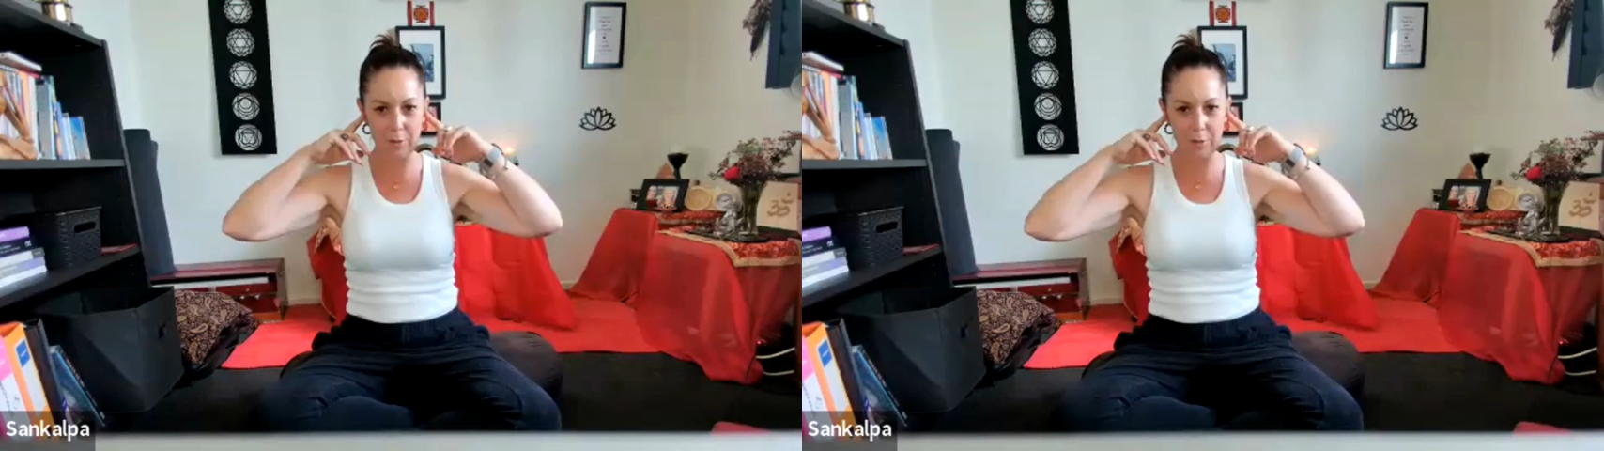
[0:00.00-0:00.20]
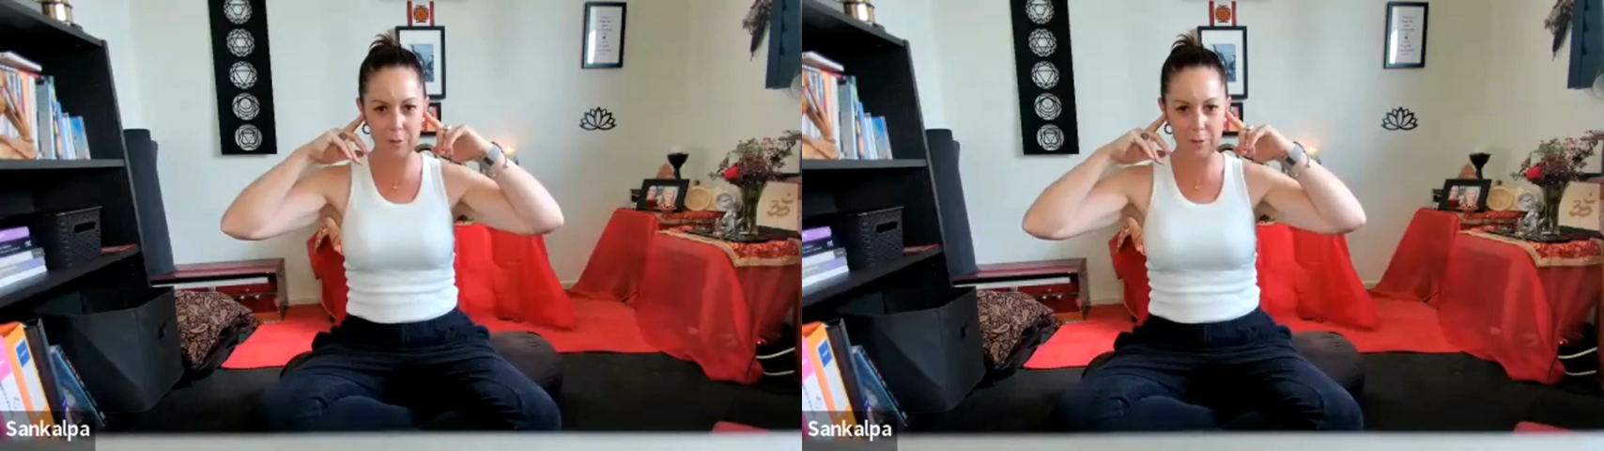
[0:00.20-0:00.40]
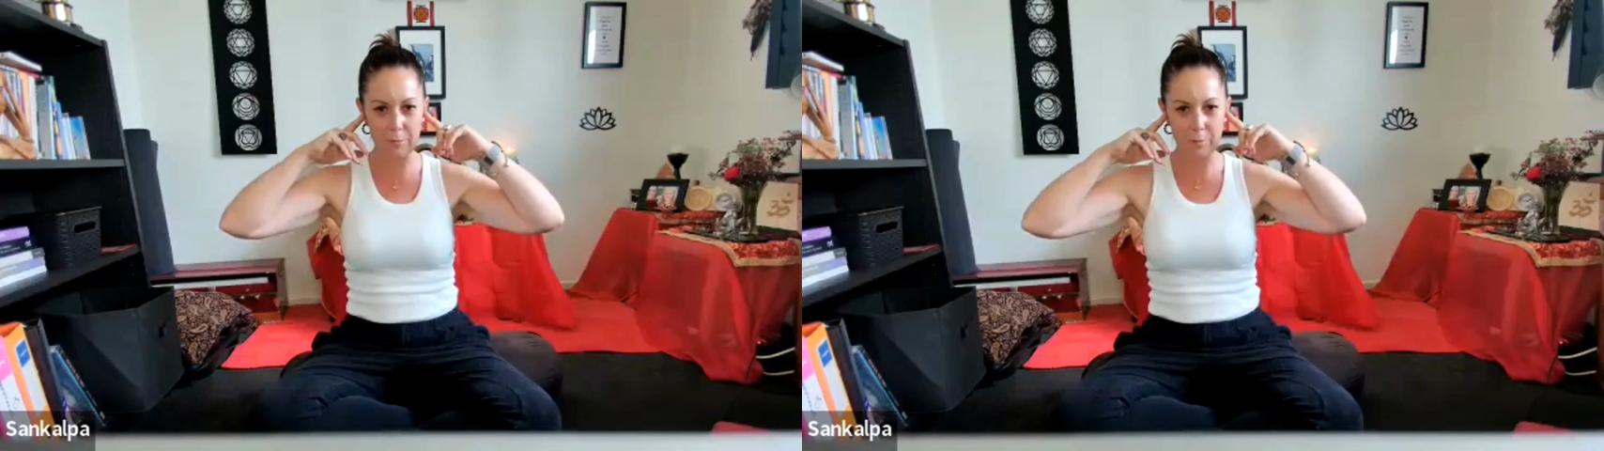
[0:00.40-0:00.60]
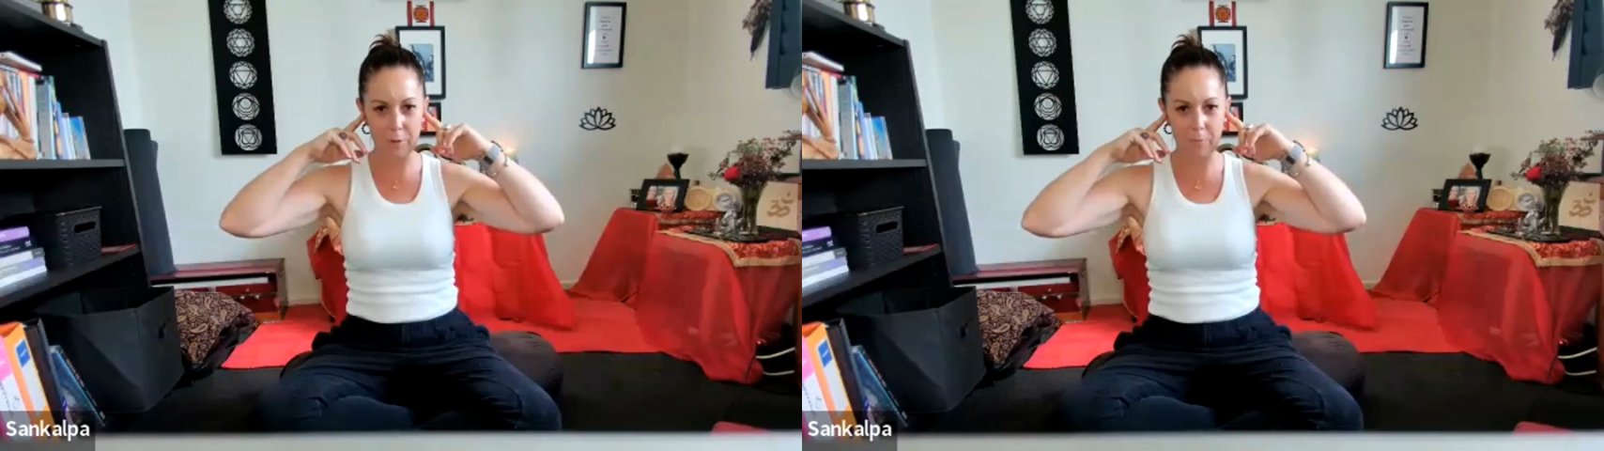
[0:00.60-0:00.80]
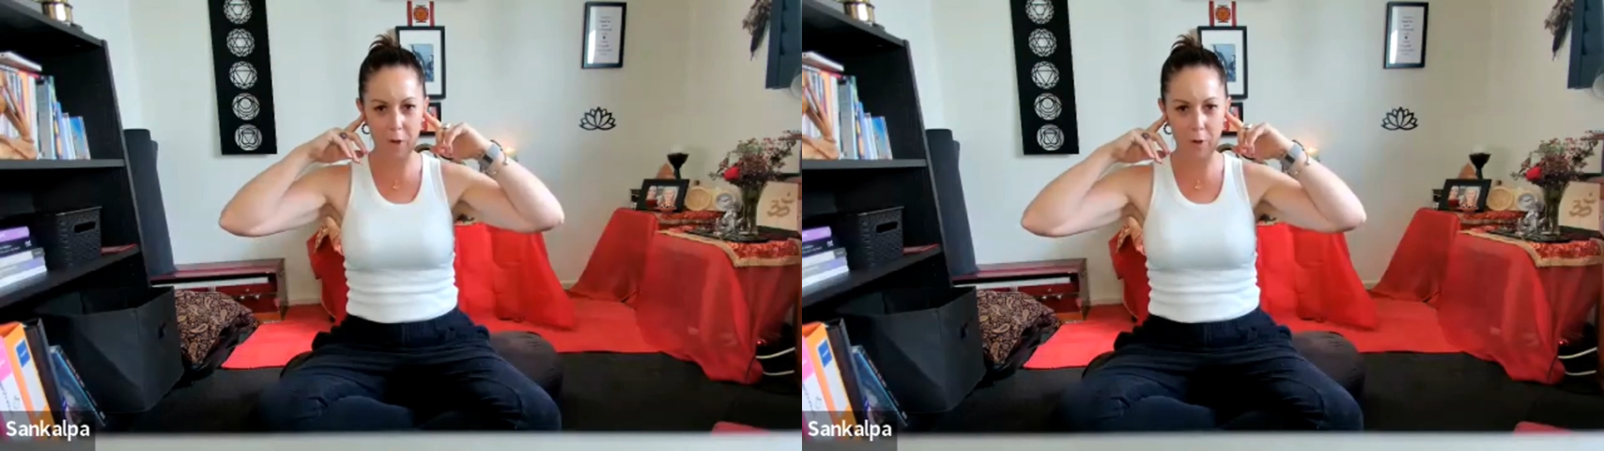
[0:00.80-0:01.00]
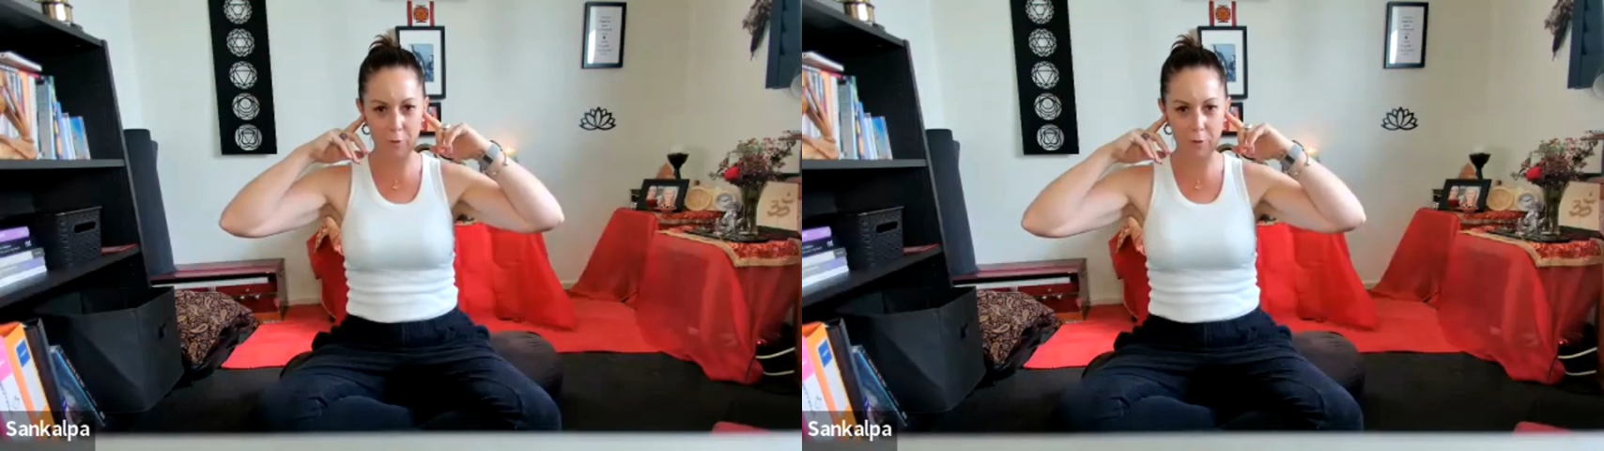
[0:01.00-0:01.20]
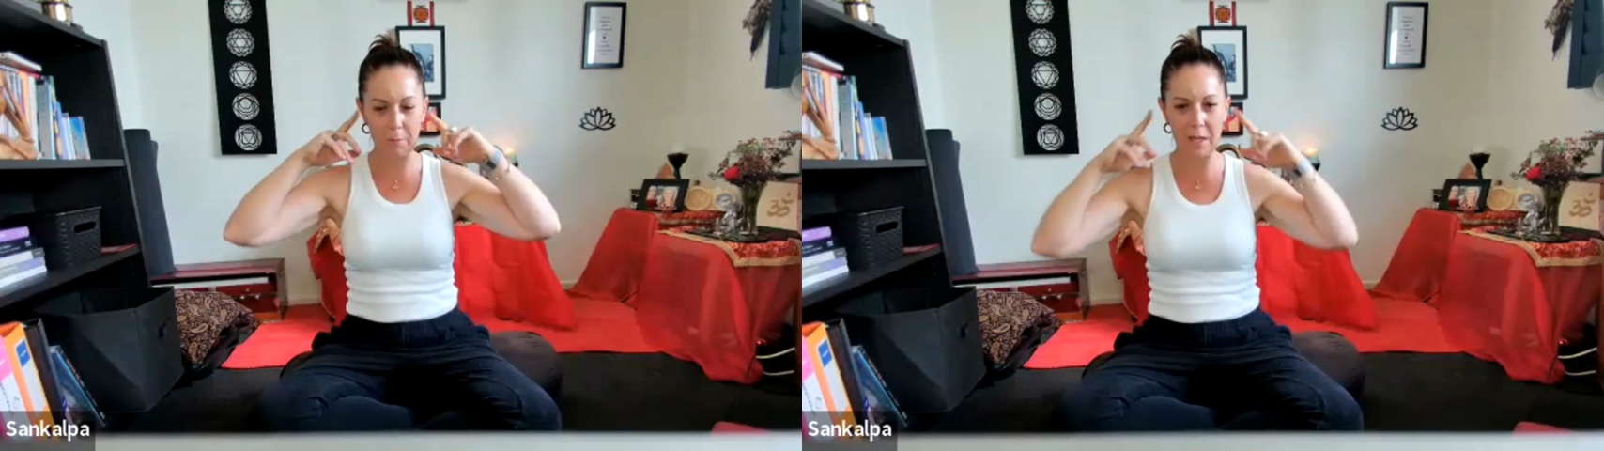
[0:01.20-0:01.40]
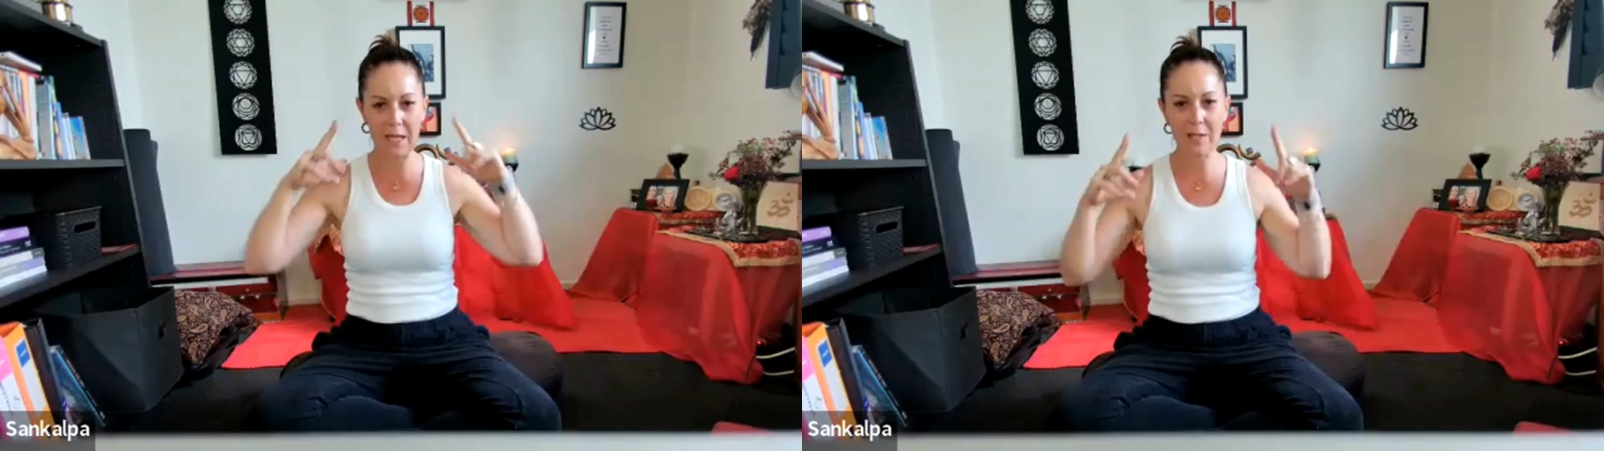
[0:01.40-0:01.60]
you sort of hold
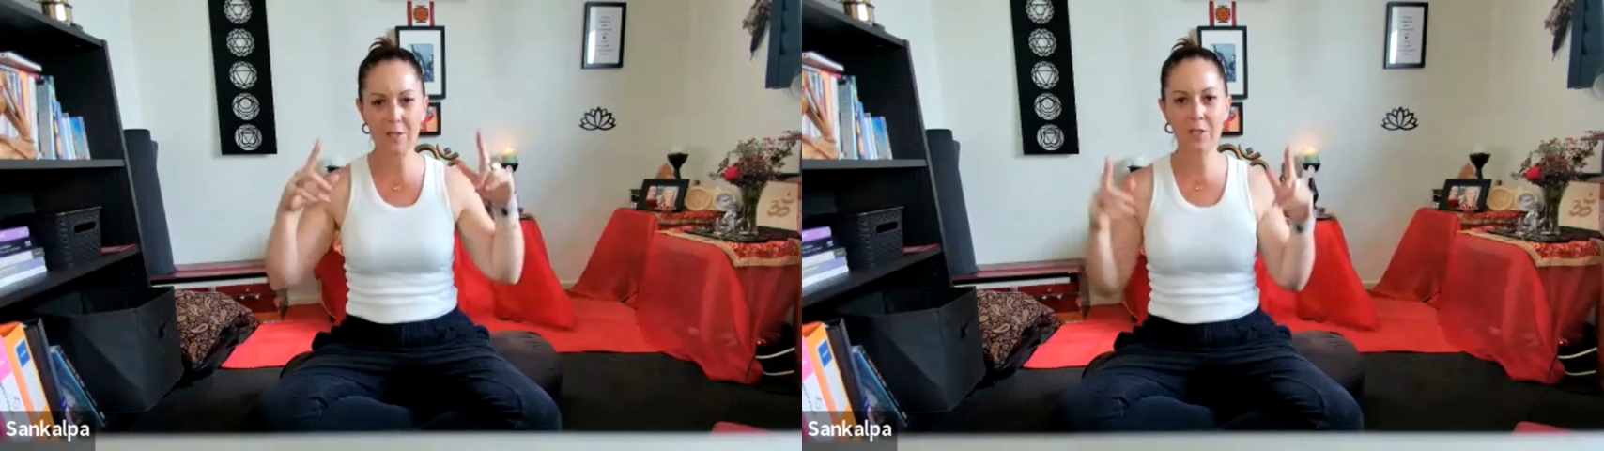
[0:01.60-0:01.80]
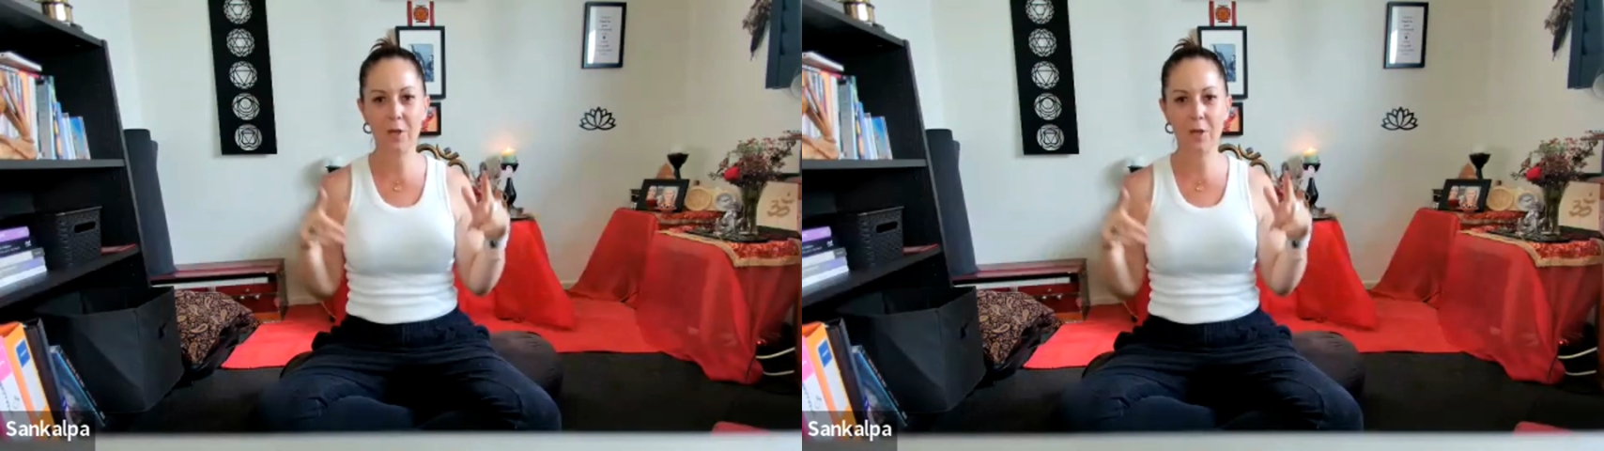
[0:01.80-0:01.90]
them in.